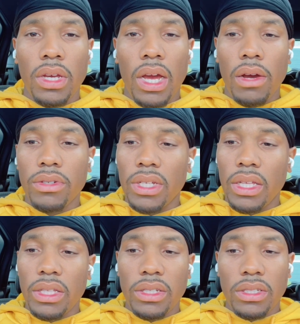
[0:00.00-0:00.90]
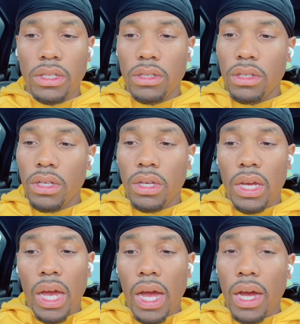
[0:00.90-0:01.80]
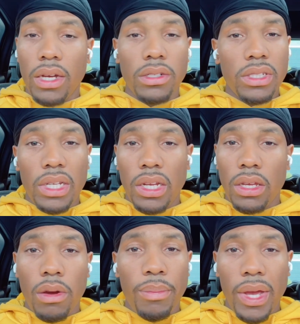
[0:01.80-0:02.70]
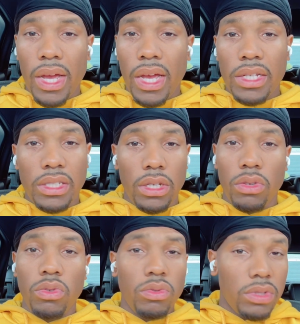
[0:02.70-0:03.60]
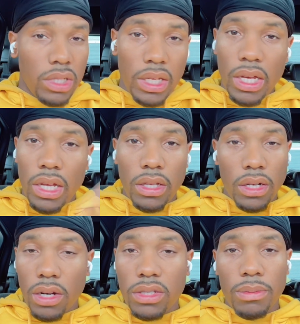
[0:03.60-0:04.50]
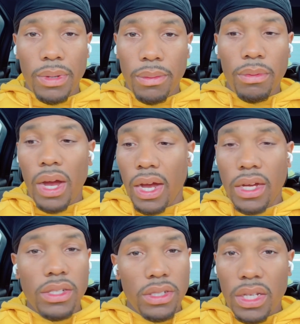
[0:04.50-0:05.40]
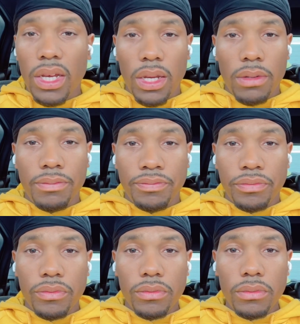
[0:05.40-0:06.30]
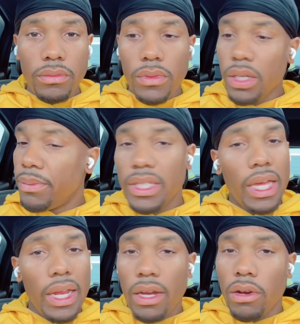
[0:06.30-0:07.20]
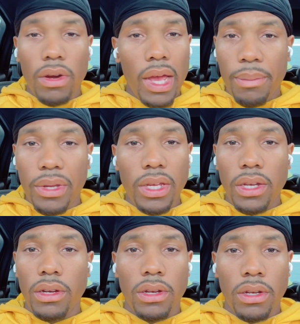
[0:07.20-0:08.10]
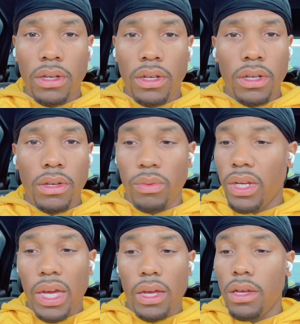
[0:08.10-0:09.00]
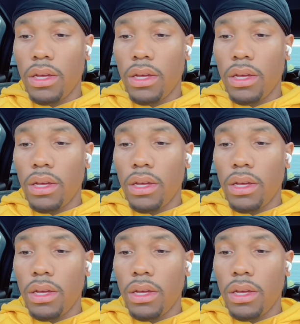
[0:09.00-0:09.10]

I was like, listen, I understand in your past that you used to yell and curse at people. I understand. But that ain't gonna happen here. We not